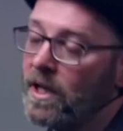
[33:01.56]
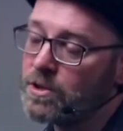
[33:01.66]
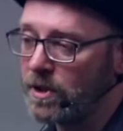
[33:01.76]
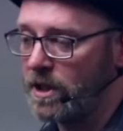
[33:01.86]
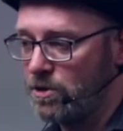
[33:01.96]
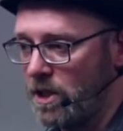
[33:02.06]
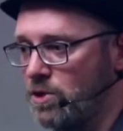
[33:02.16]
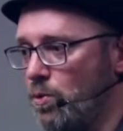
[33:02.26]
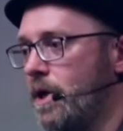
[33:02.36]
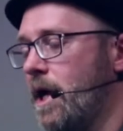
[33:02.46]
That's what they try to
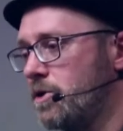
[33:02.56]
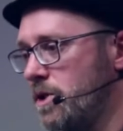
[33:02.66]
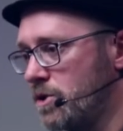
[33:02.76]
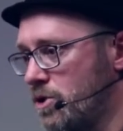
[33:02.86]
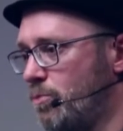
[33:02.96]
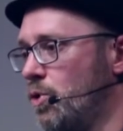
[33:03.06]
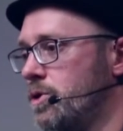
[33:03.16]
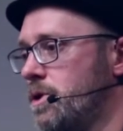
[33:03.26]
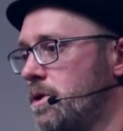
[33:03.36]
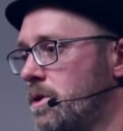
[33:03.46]
work out in this
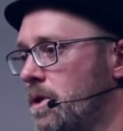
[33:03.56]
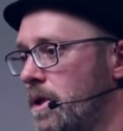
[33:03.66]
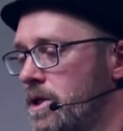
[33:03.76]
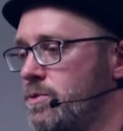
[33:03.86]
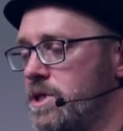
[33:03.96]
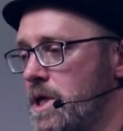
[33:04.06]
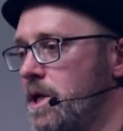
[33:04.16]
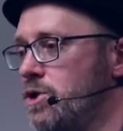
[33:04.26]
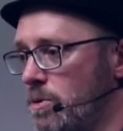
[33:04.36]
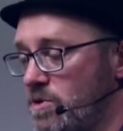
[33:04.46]
report. That's what I say.
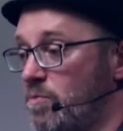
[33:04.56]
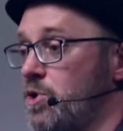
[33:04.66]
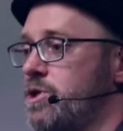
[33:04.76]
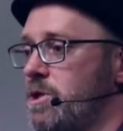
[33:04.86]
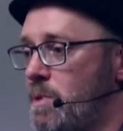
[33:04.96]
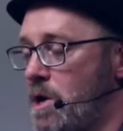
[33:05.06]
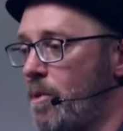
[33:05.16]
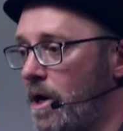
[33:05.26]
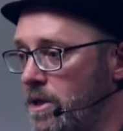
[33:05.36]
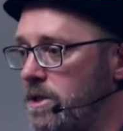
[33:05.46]
In terms of purchasing power
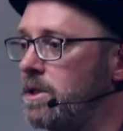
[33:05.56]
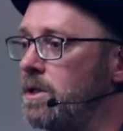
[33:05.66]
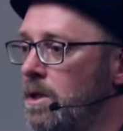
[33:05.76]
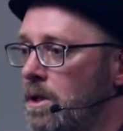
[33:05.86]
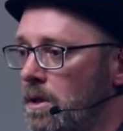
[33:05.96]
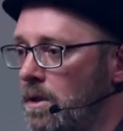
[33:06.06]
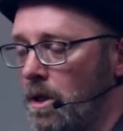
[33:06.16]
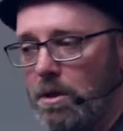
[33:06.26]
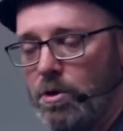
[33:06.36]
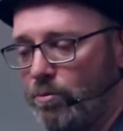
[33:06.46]
parity,
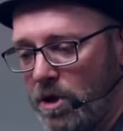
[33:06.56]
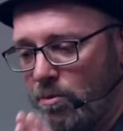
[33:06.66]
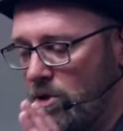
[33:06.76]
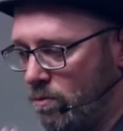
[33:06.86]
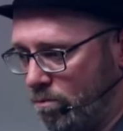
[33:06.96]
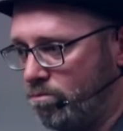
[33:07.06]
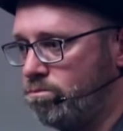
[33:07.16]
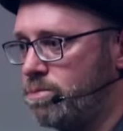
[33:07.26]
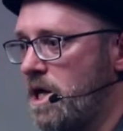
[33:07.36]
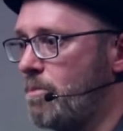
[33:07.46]
we're pretty much
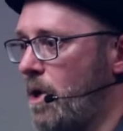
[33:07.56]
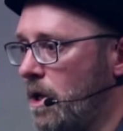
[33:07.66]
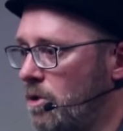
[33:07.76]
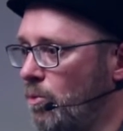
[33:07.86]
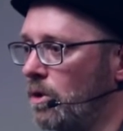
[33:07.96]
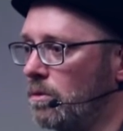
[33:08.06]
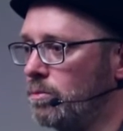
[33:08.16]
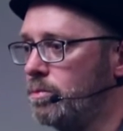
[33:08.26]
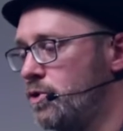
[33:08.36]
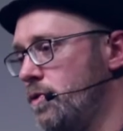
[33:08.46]
slap bang in the middle
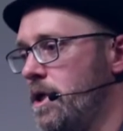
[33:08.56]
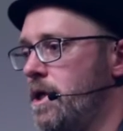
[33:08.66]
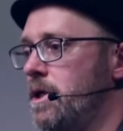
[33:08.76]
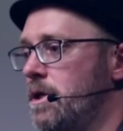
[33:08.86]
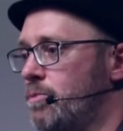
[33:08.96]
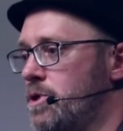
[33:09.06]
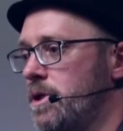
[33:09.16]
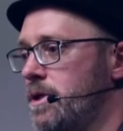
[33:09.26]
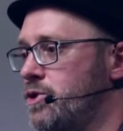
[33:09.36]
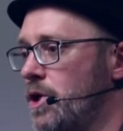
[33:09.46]
between India,
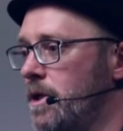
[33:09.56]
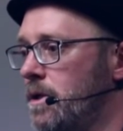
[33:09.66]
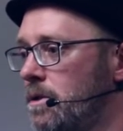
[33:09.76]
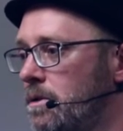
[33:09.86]
Brazil, and China.